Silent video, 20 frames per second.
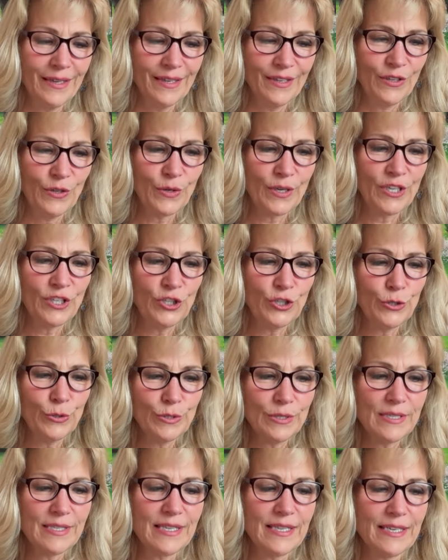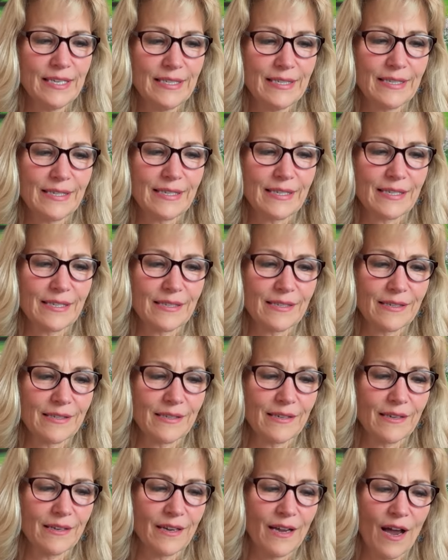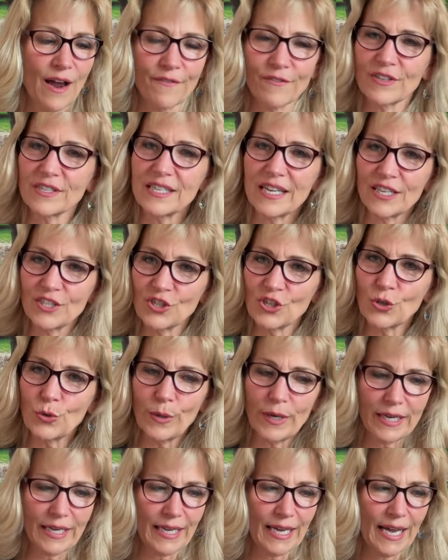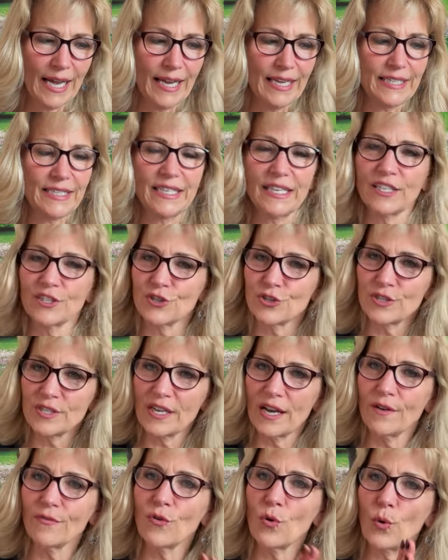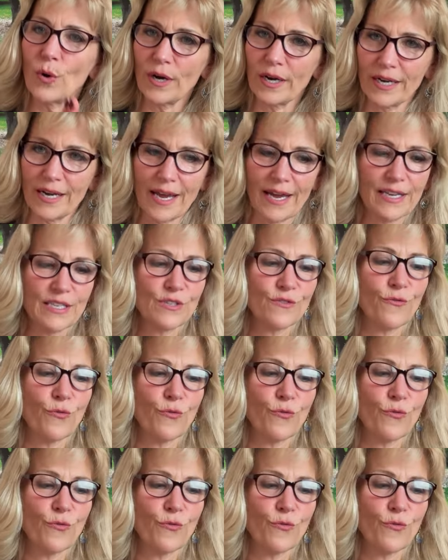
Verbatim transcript: you can use this Conversation Quick Guide to get yourself organized